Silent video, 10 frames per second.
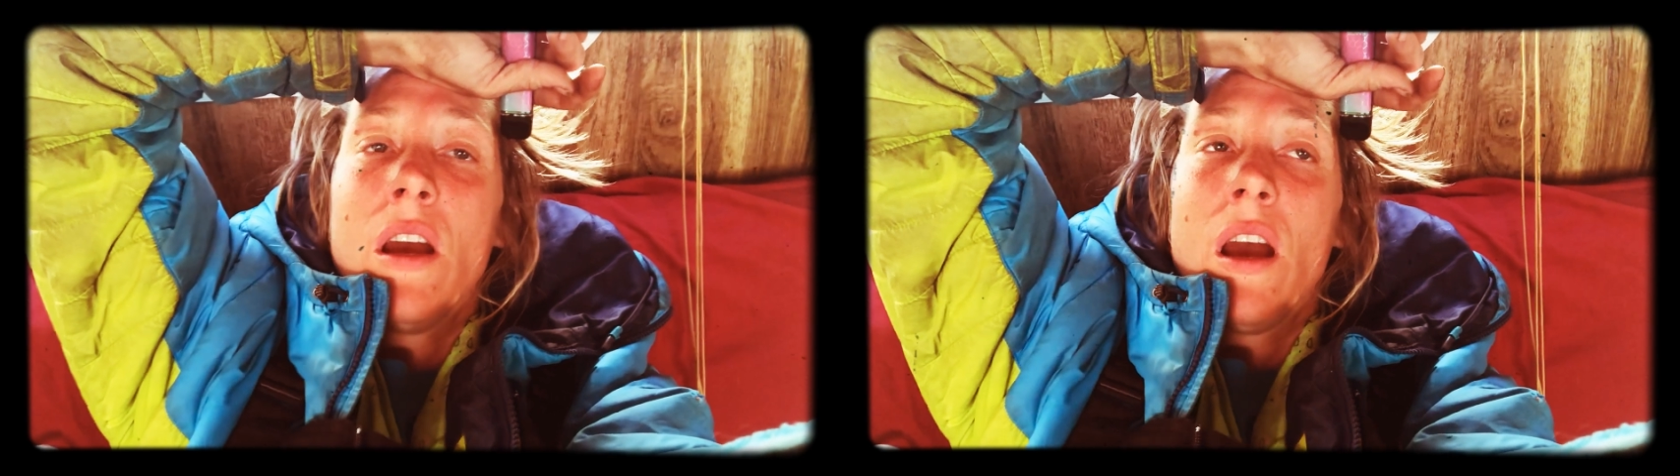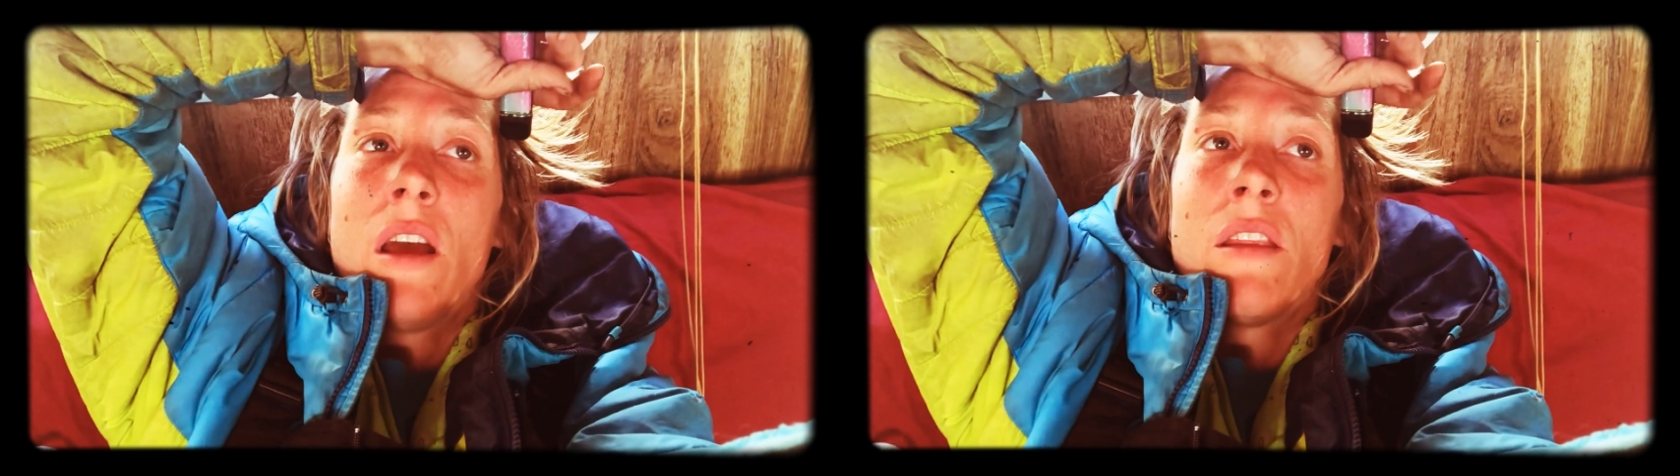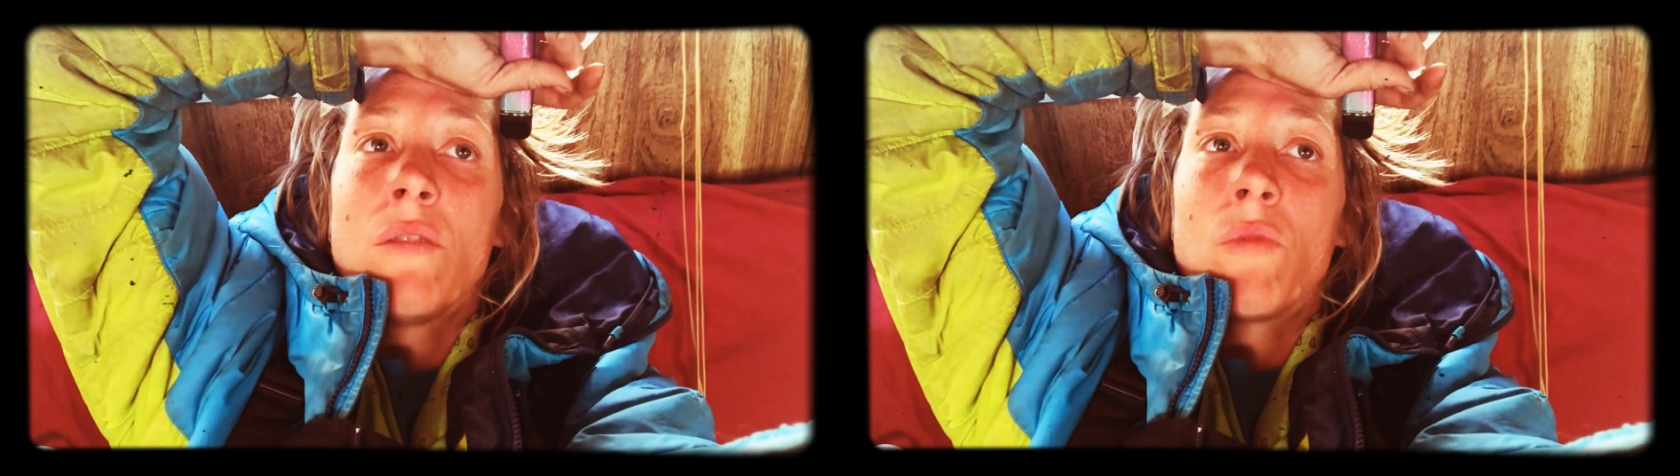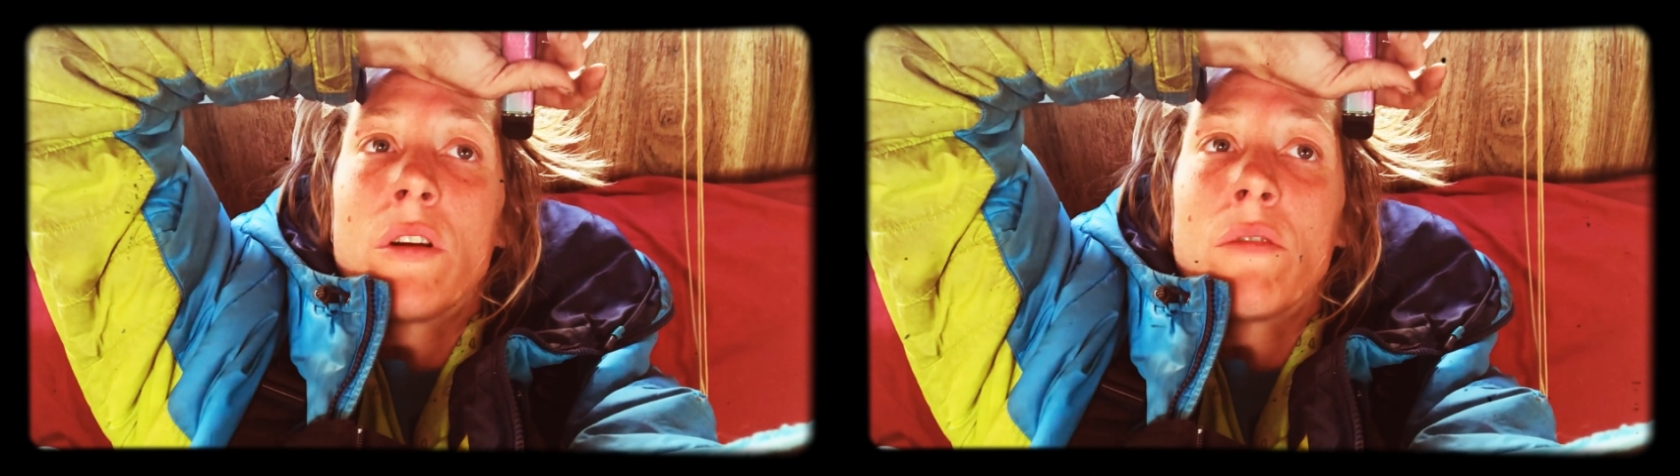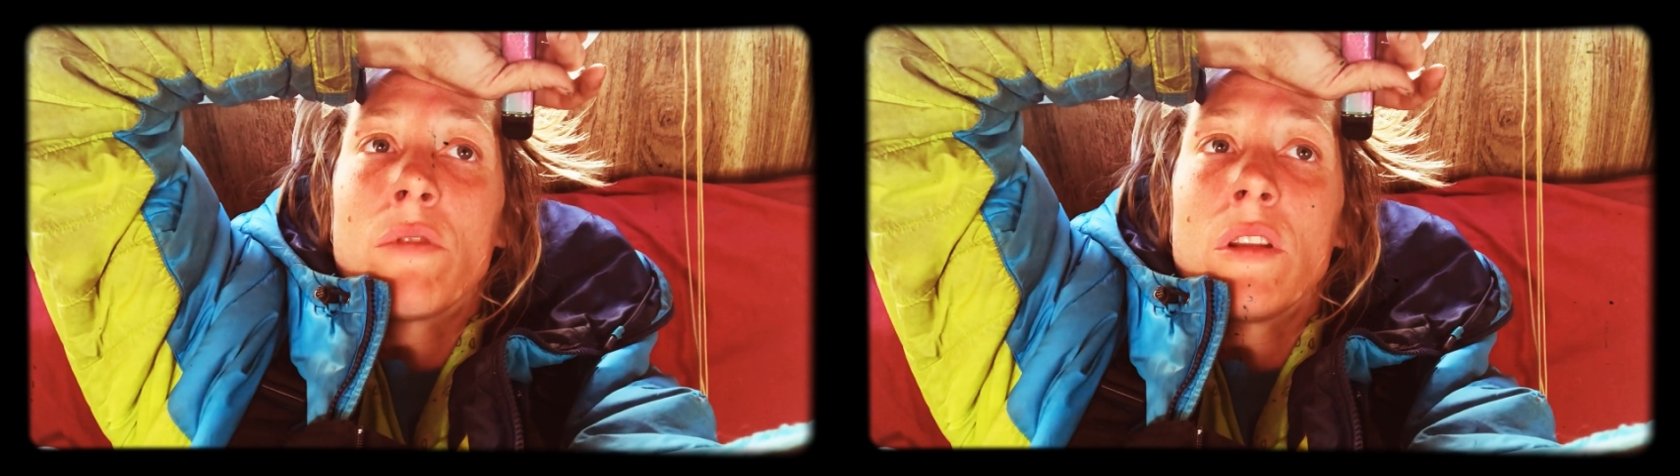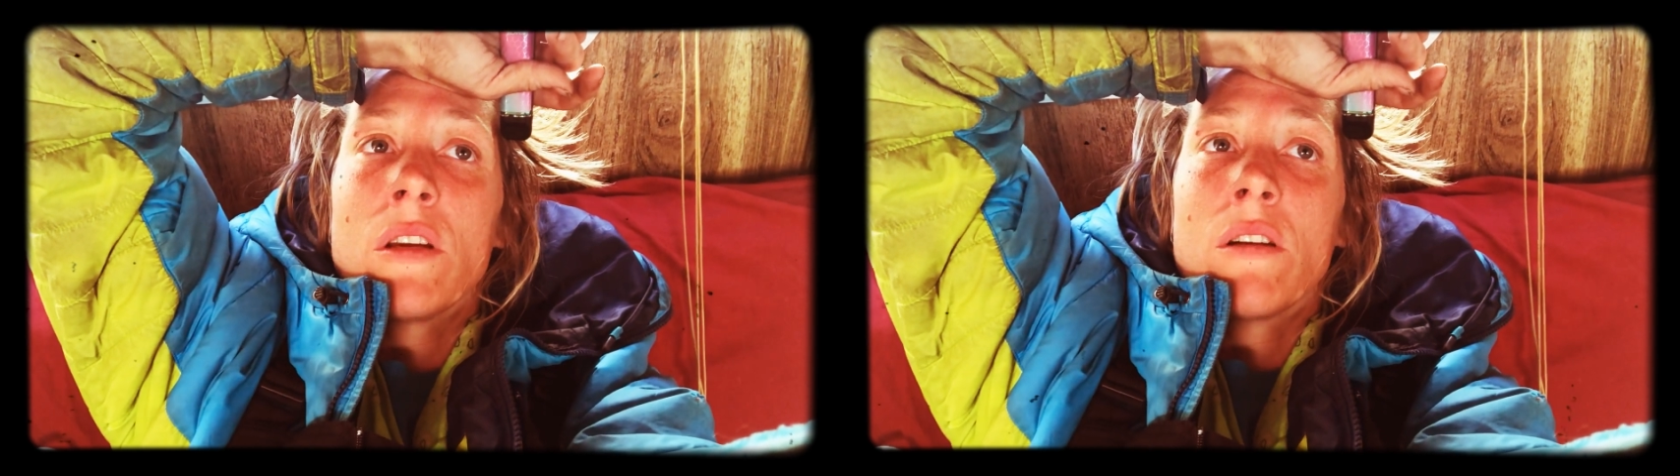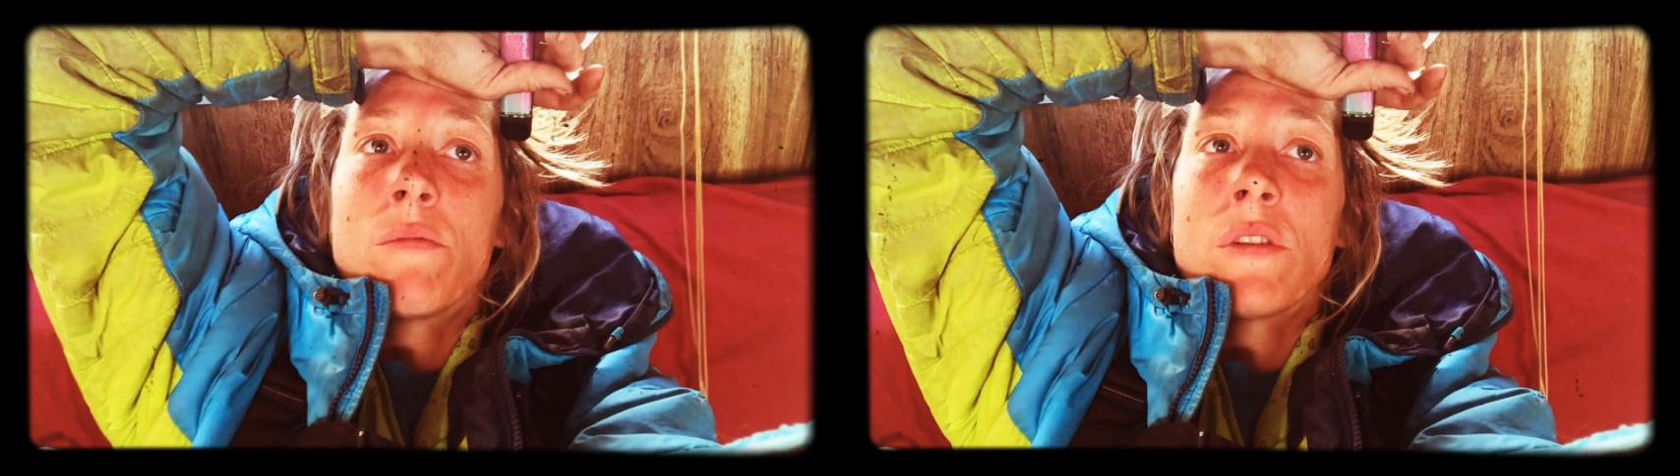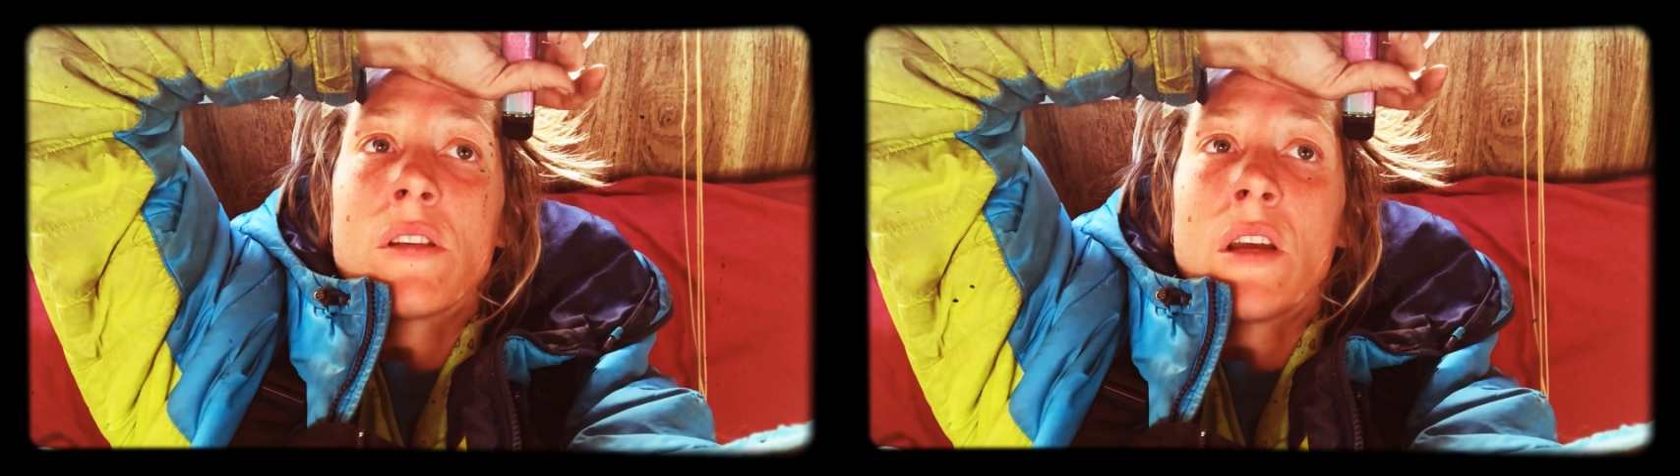And then what it really
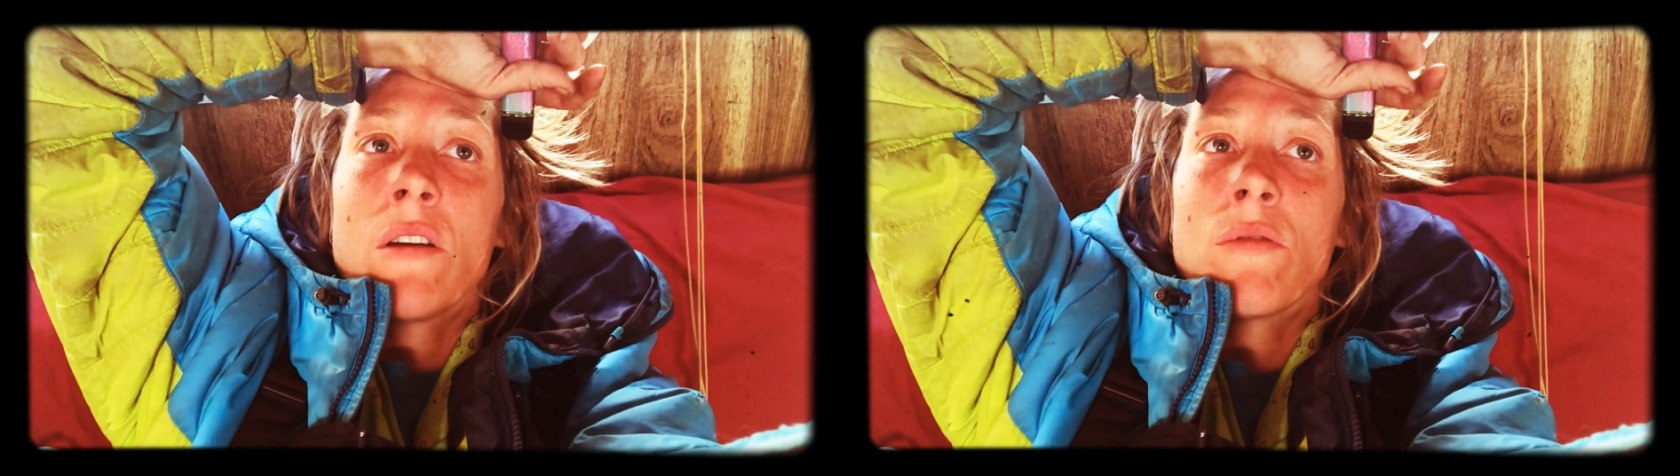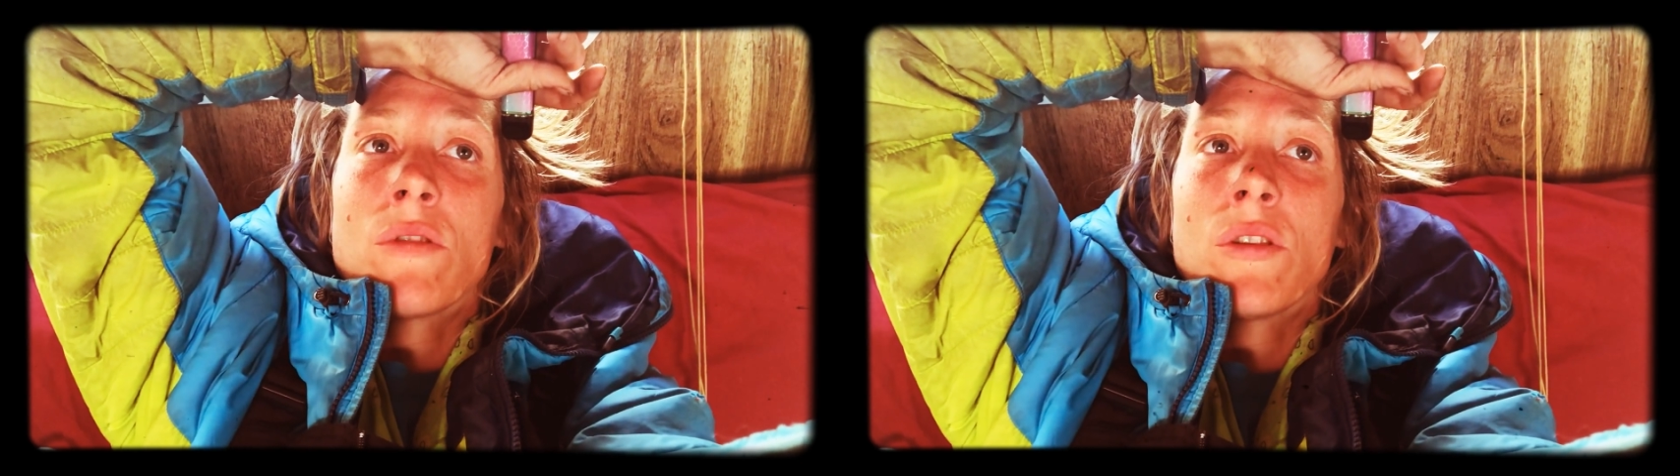comes down